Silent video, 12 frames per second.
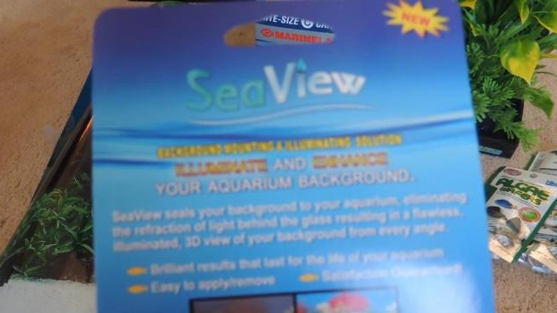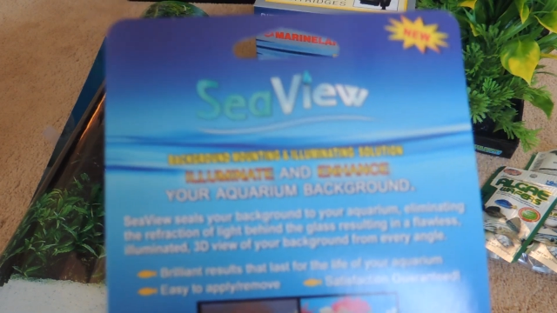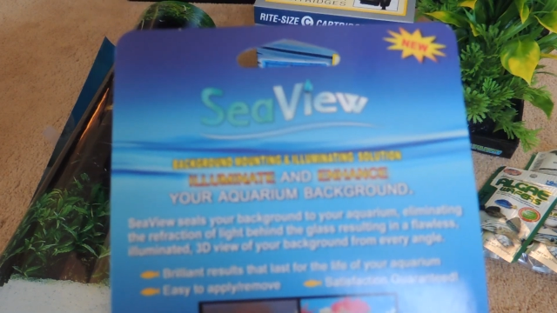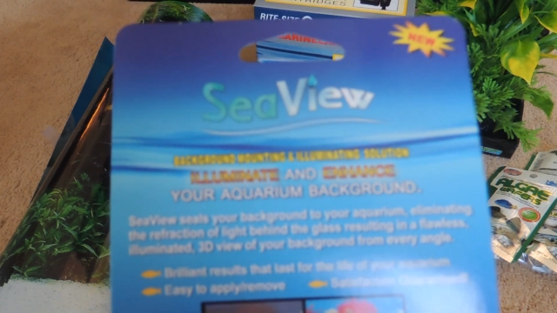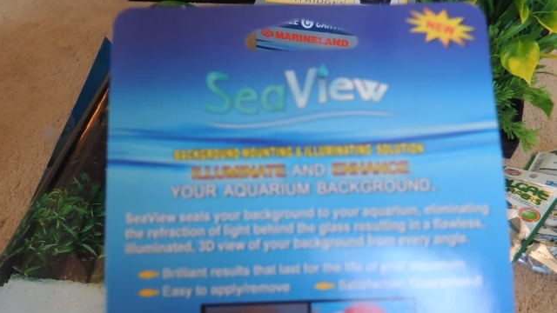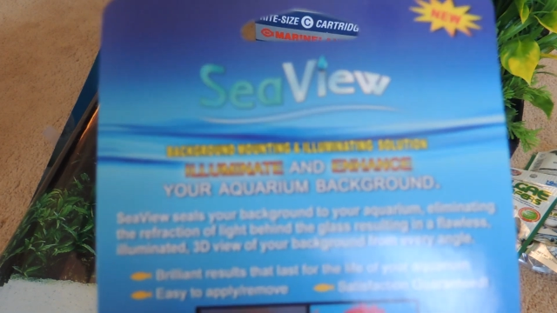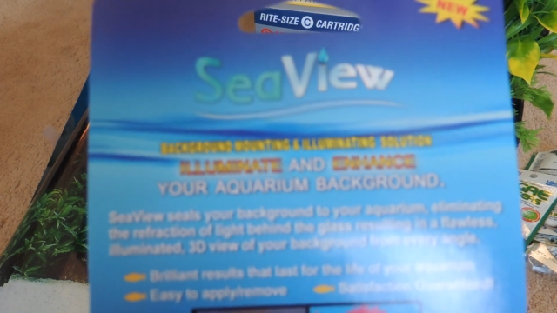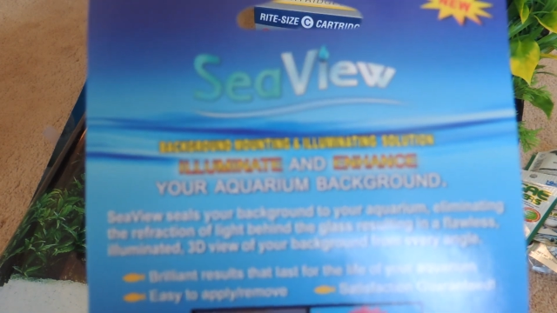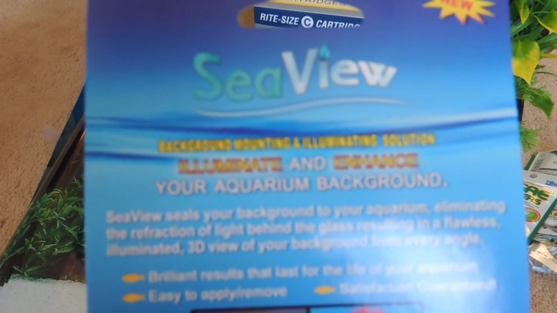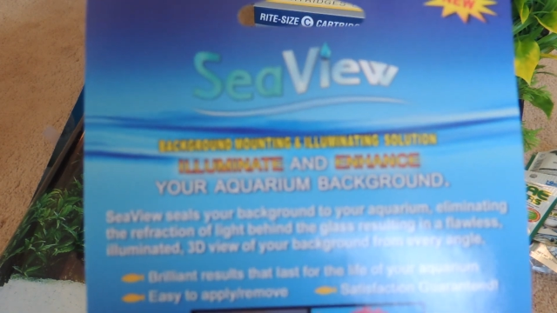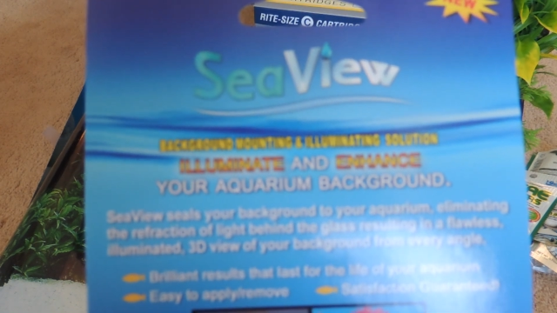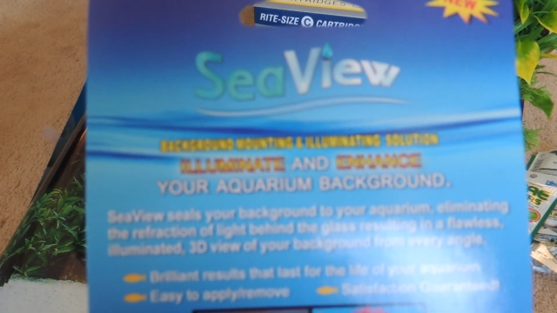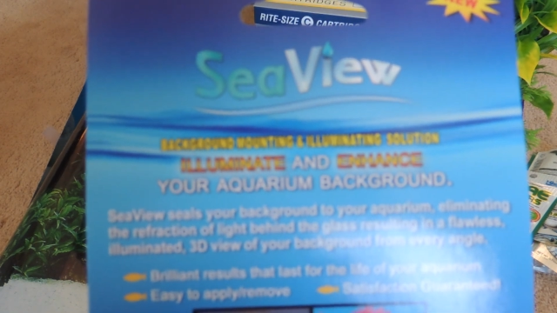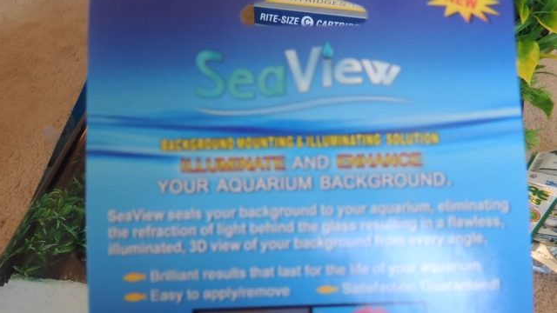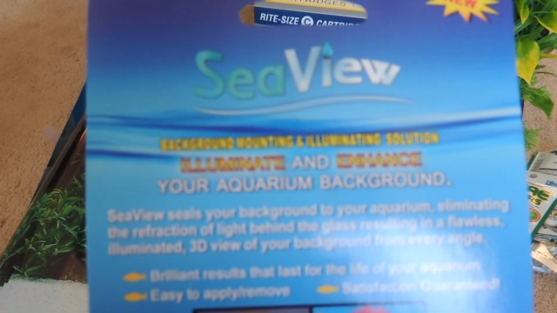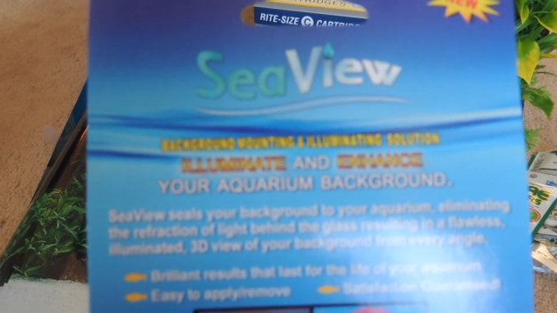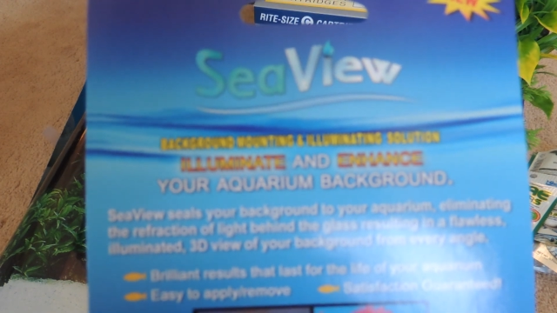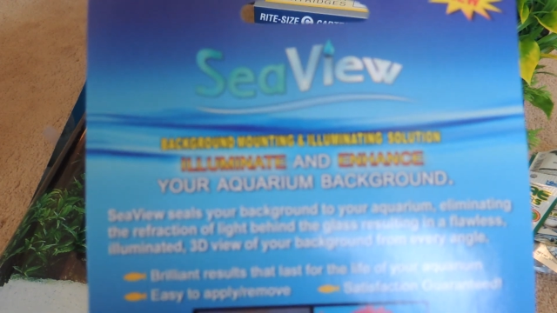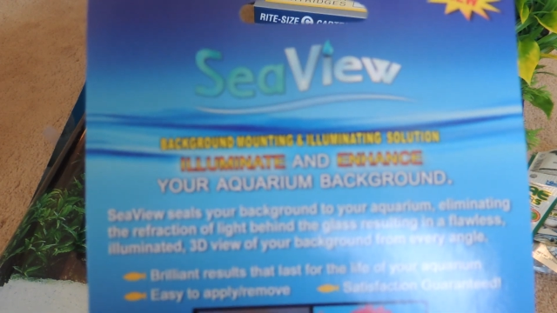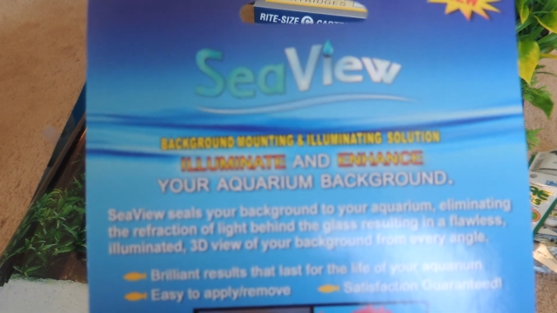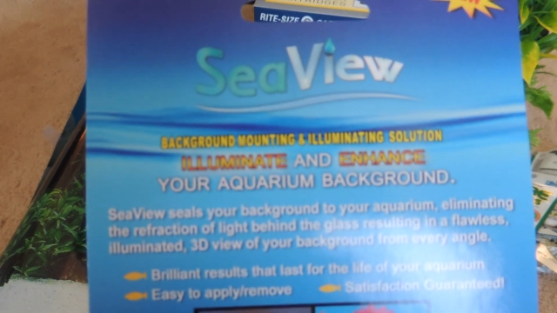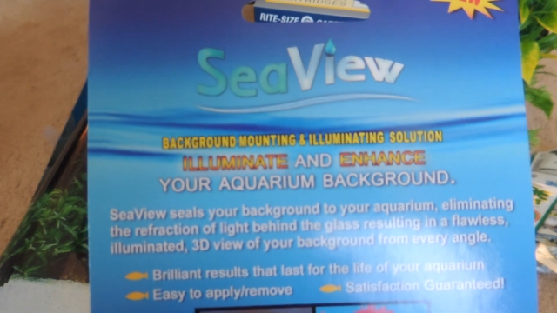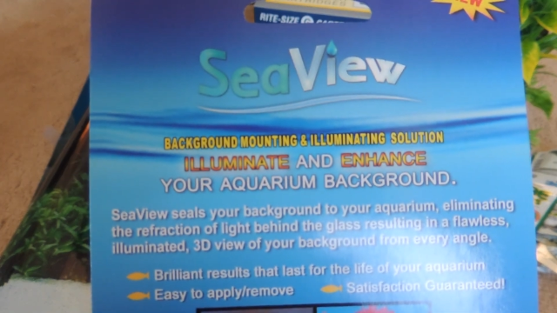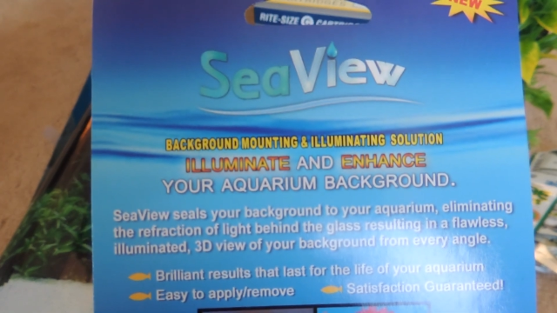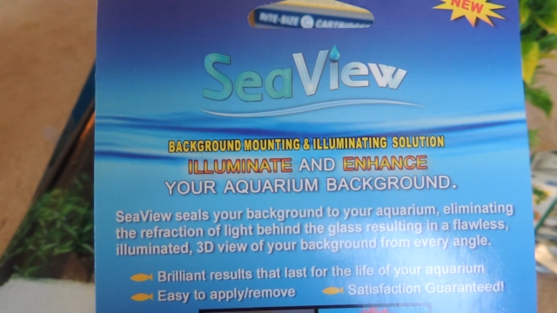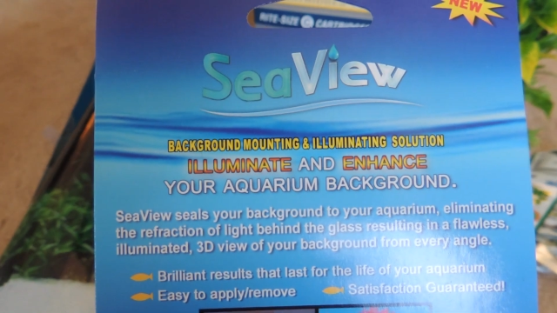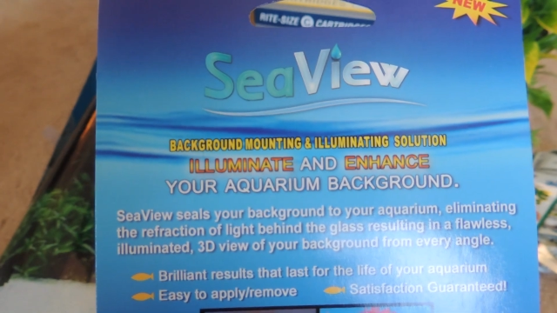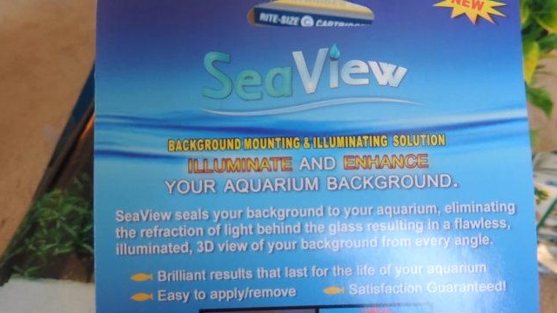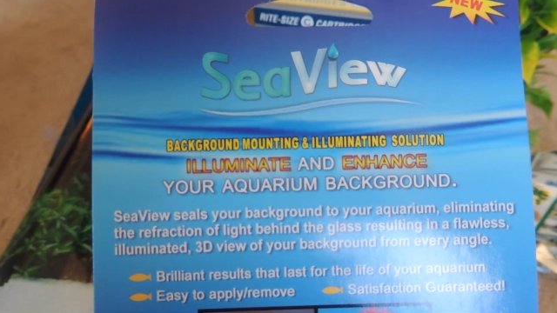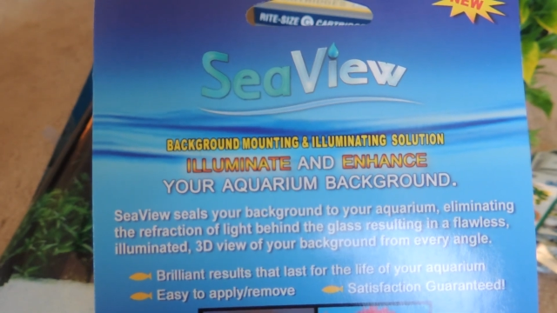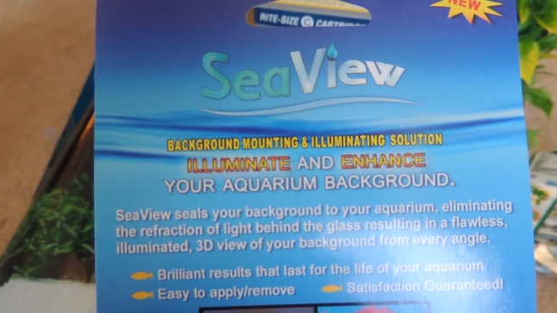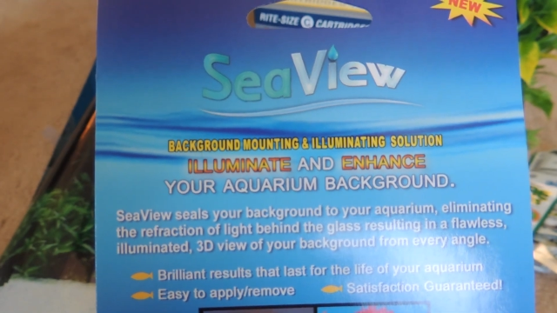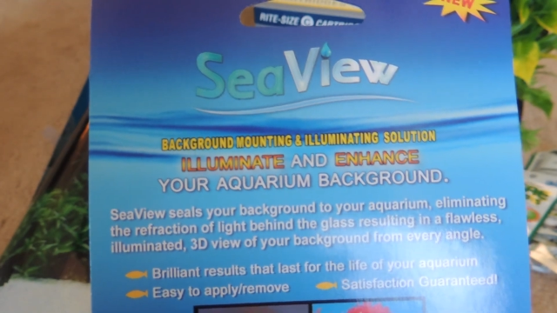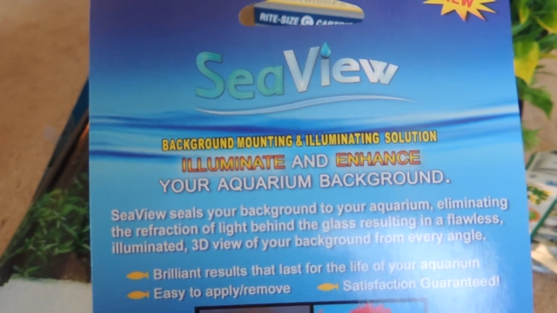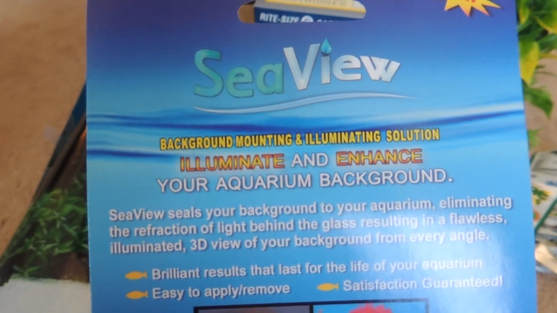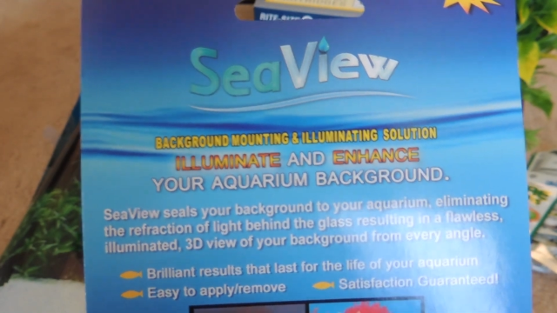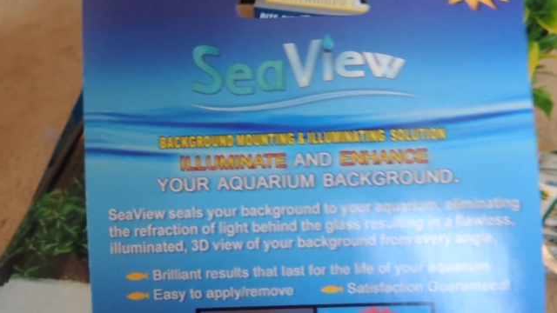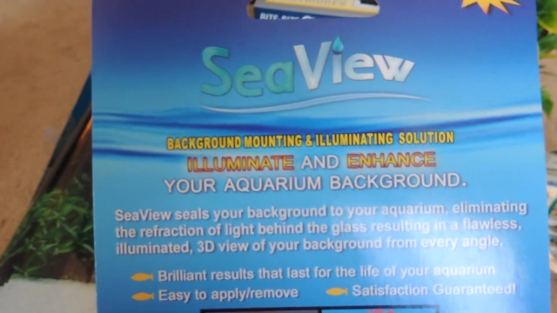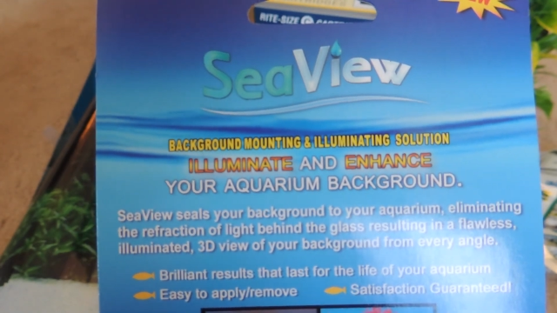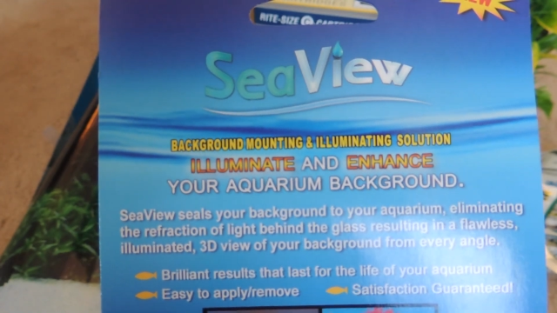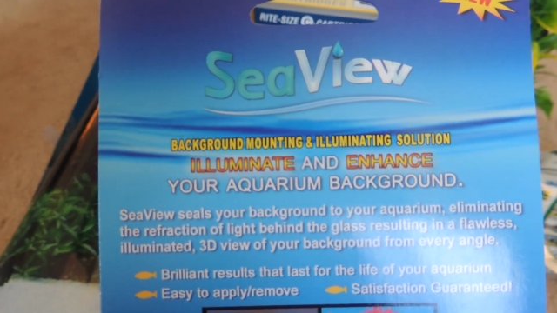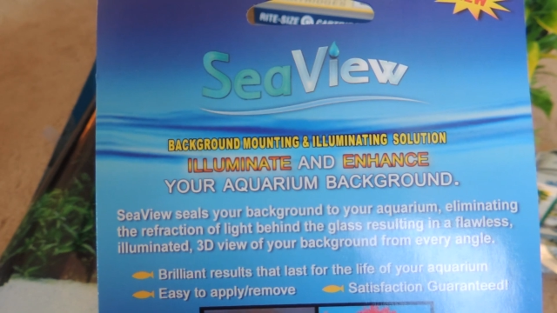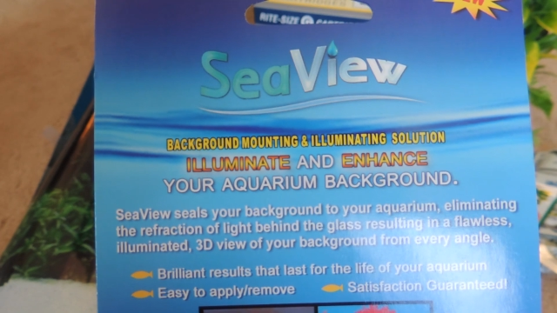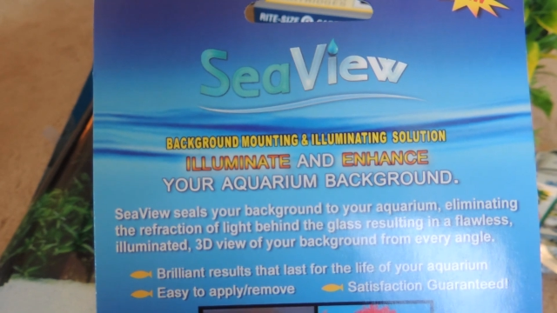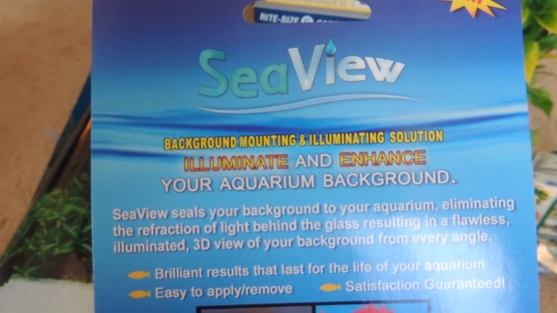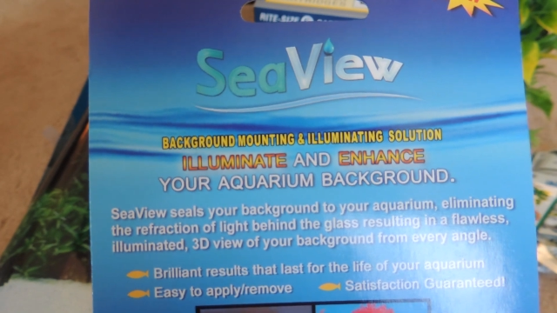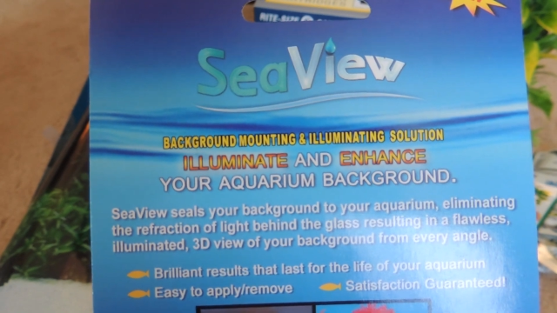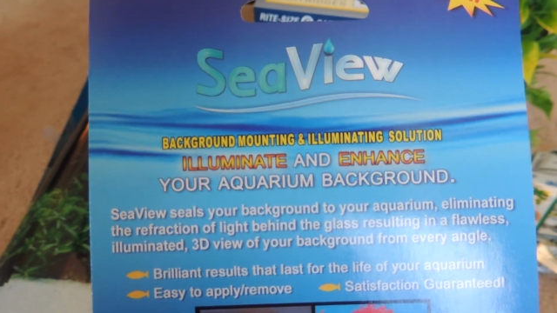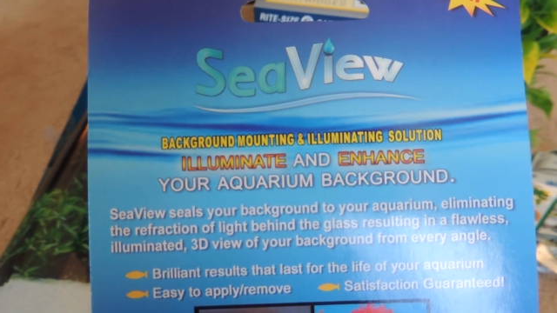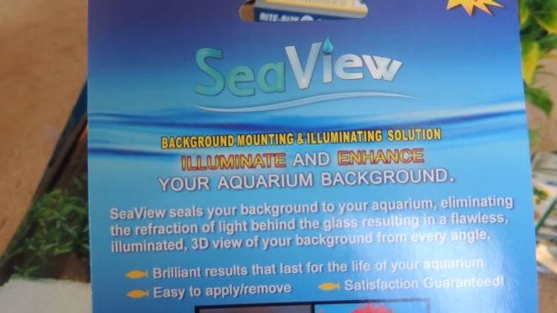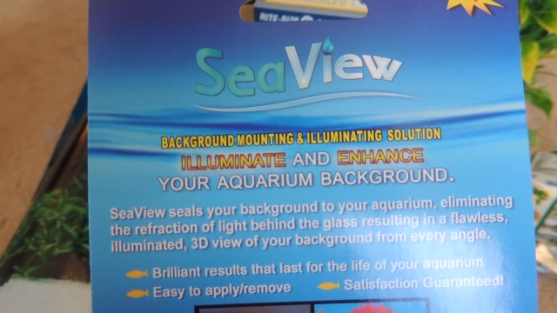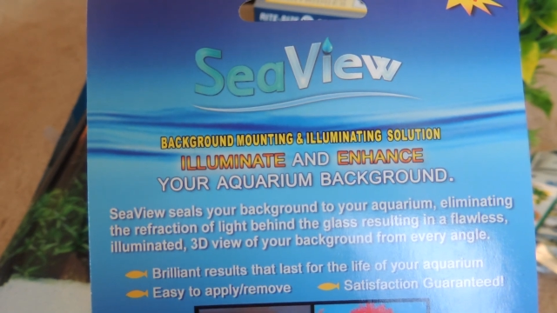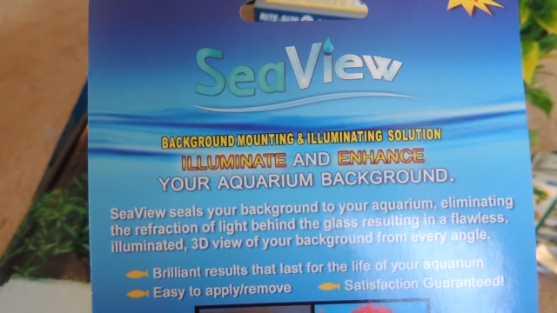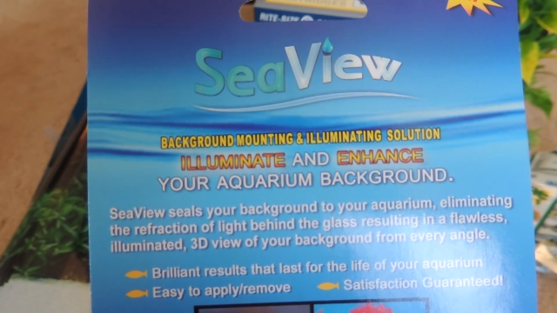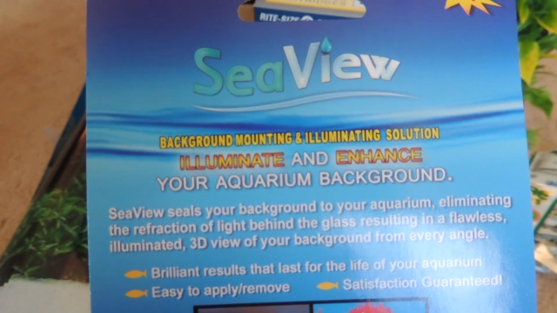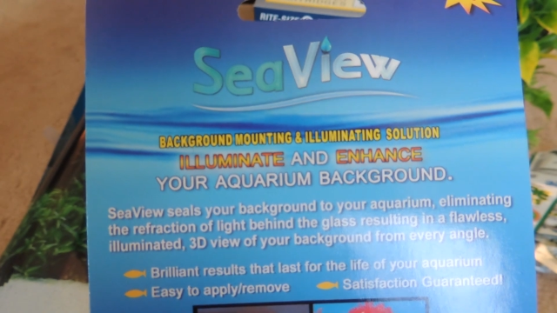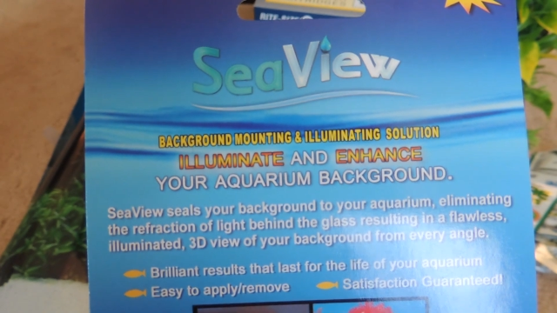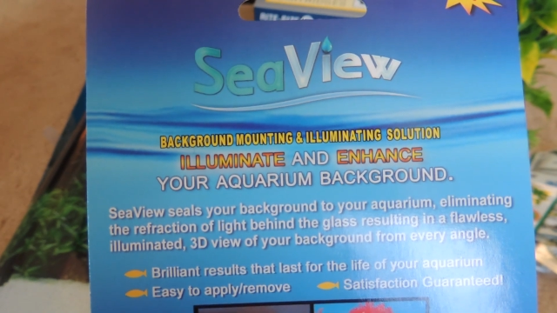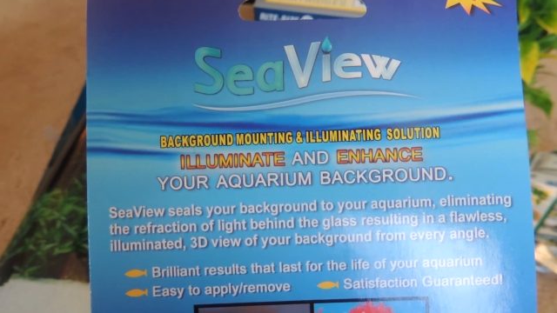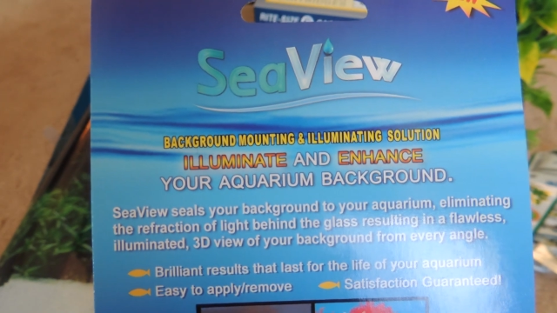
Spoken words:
[unreadable: no face in view]